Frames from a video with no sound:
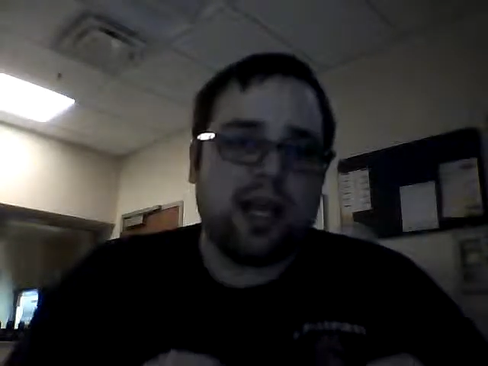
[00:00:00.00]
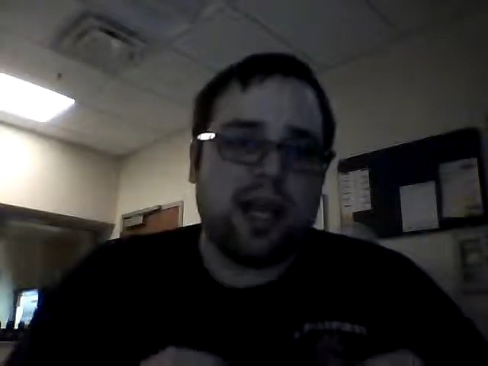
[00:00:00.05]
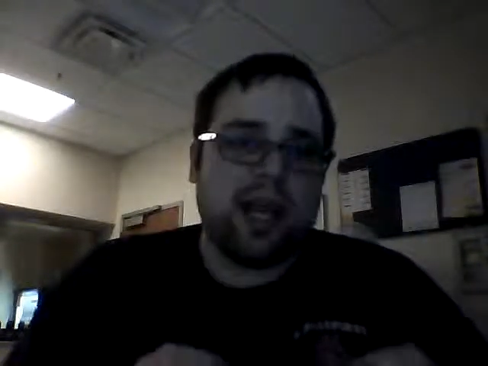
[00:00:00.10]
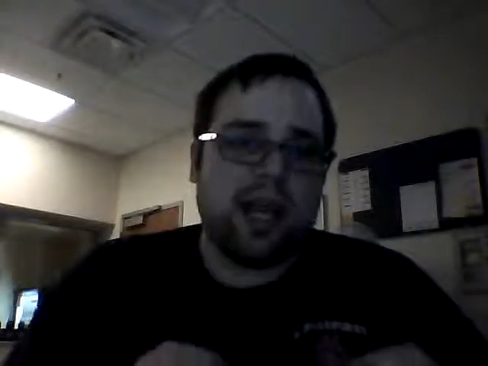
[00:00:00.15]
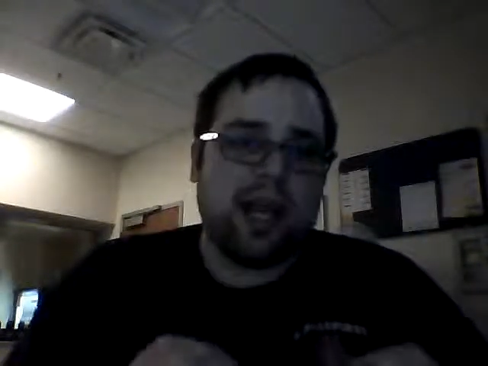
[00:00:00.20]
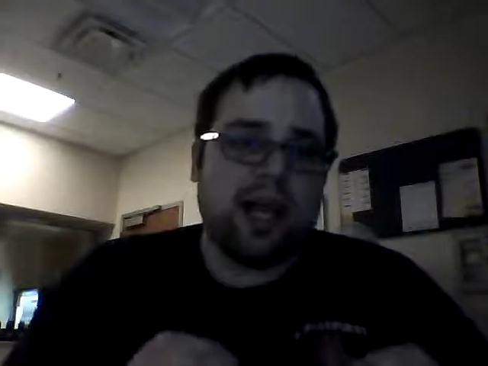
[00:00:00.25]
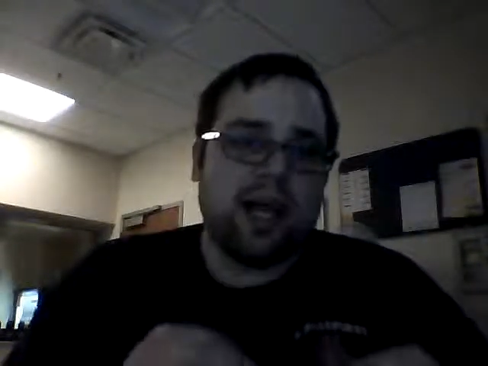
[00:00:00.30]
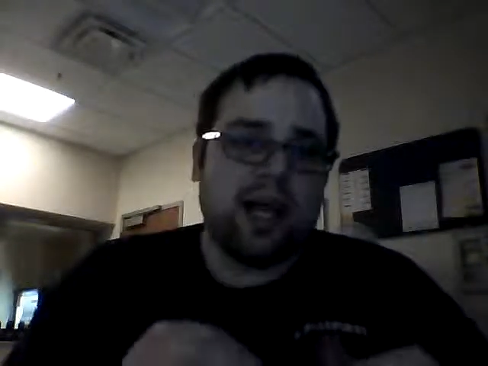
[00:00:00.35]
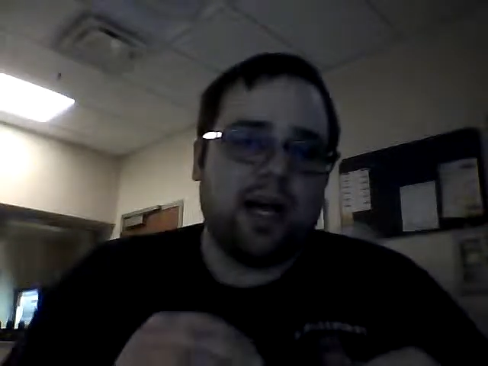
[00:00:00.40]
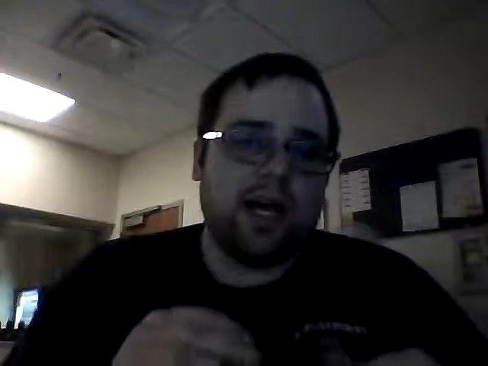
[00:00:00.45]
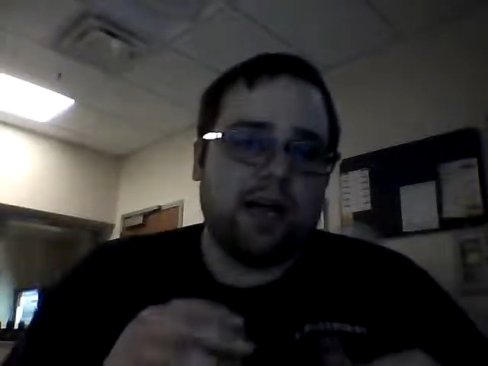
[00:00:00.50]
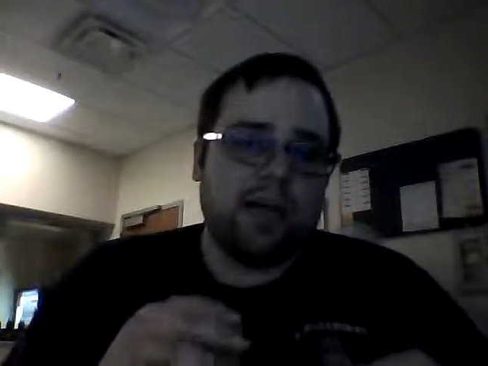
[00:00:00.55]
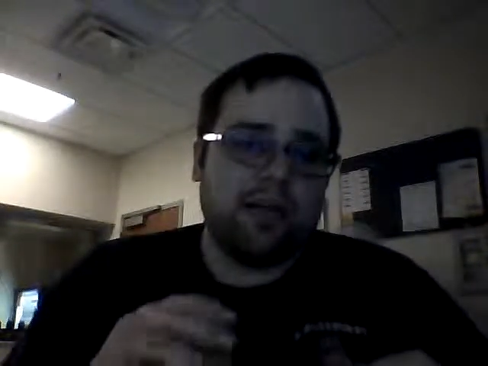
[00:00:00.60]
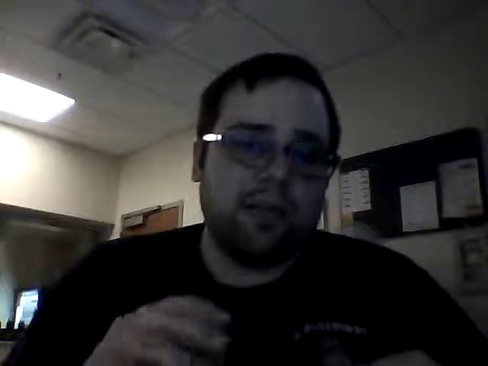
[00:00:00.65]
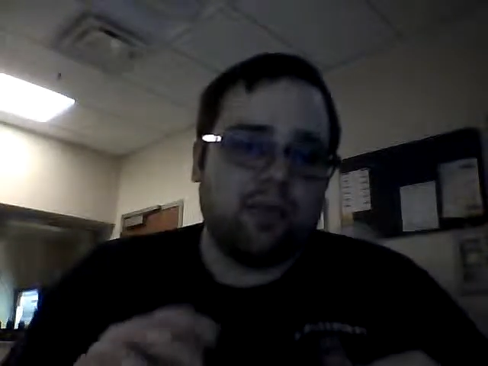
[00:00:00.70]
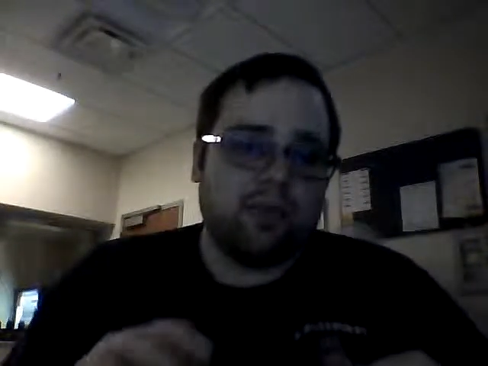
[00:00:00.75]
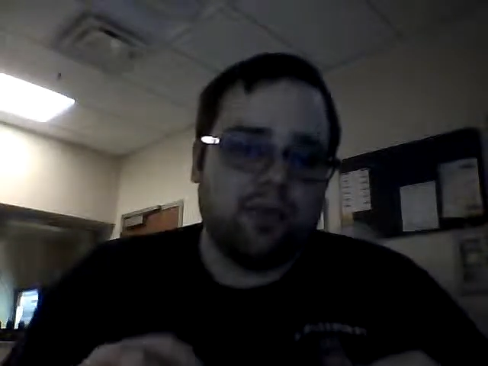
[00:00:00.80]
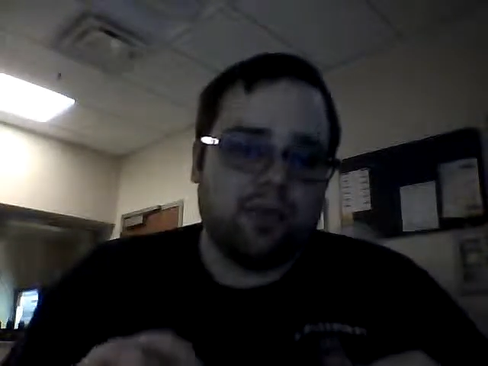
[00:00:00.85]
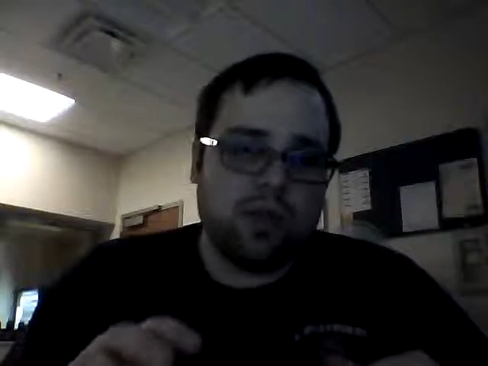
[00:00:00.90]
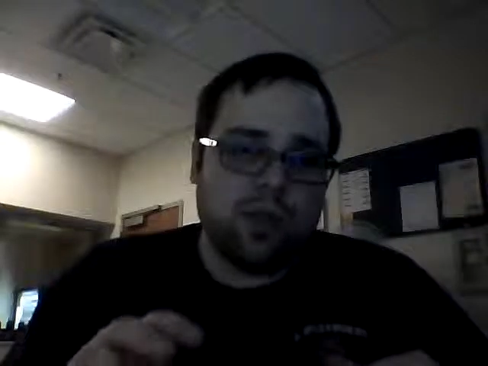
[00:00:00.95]

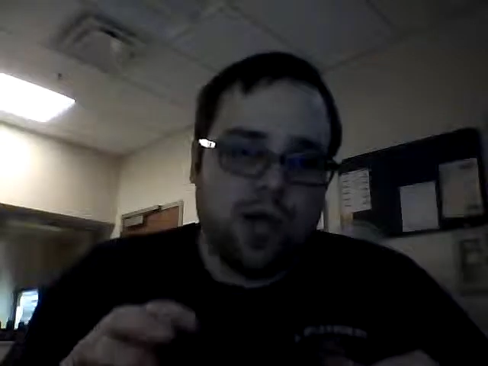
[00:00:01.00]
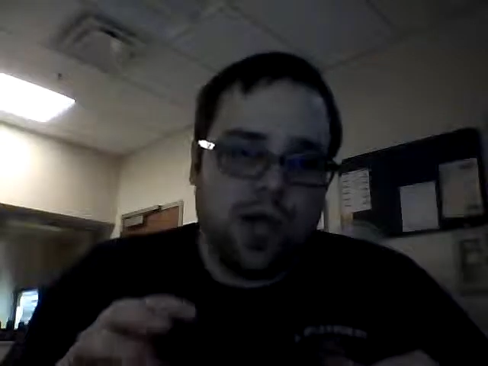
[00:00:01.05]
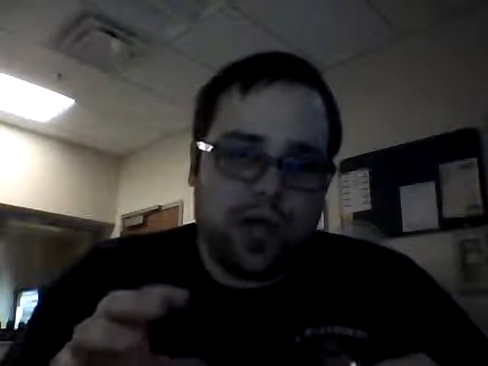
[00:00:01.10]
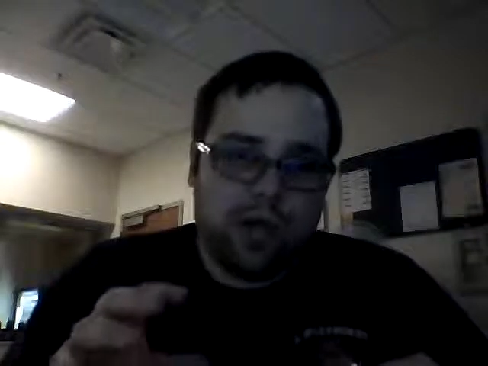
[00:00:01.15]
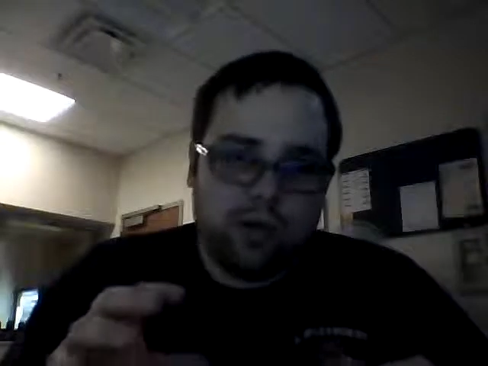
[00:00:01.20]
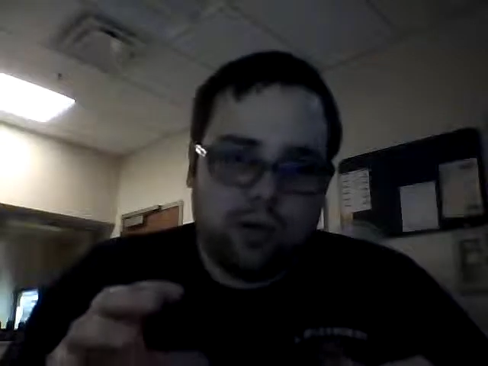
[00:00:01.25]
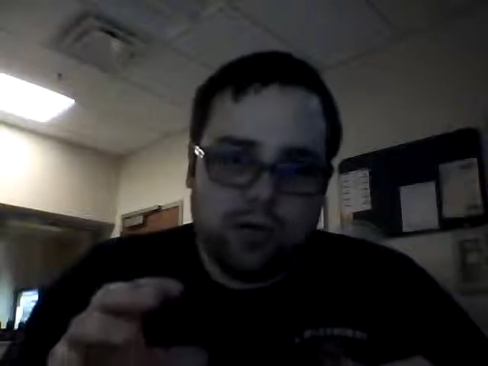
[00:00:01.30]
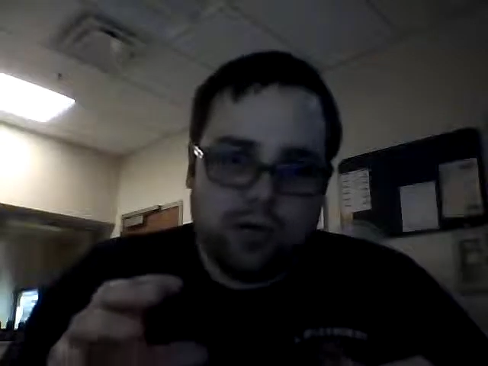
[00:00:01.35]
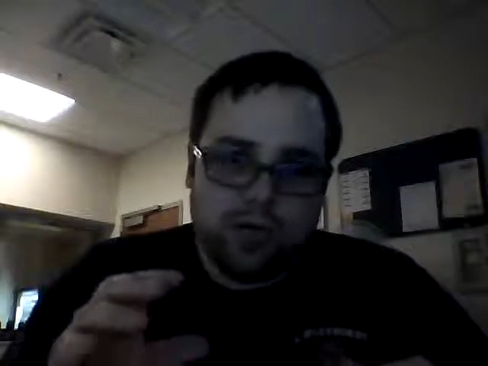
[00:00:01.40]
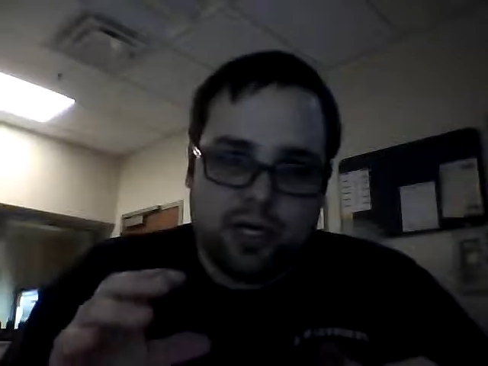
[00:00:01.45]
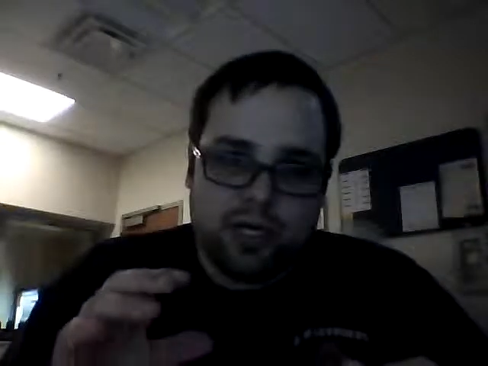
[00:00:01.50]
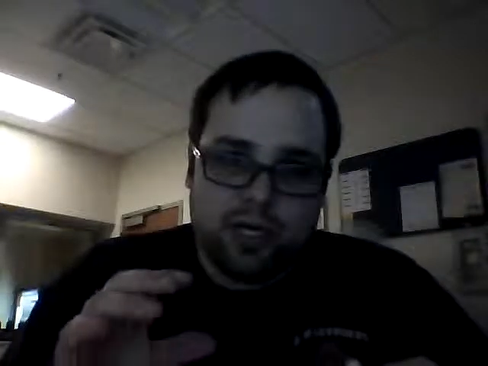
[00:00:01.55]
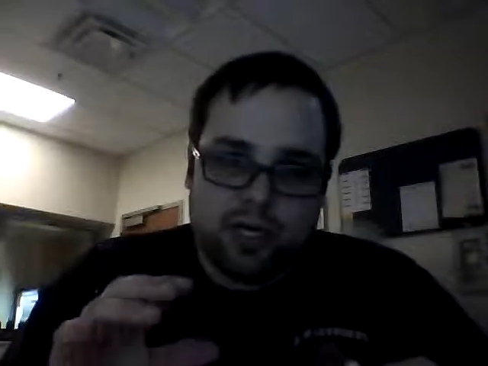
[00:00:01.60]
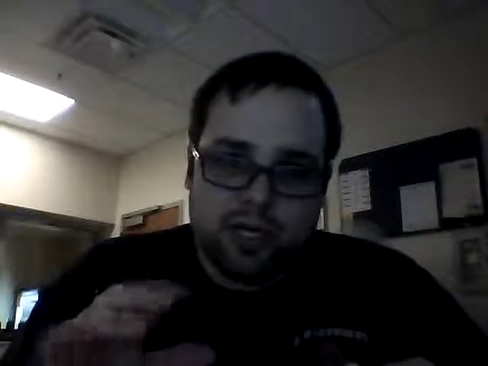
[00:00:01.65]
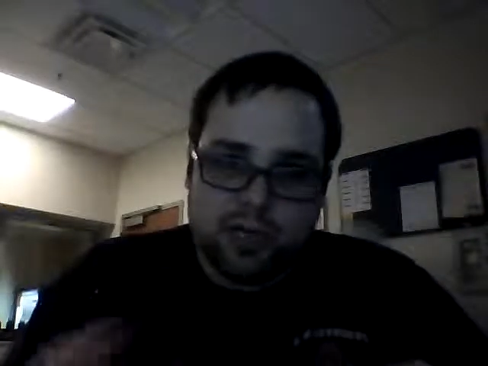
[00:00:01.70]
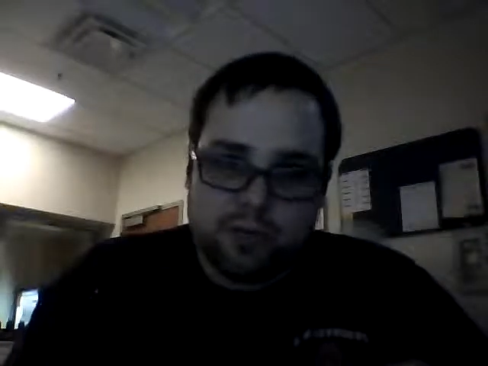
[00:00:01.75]
and I would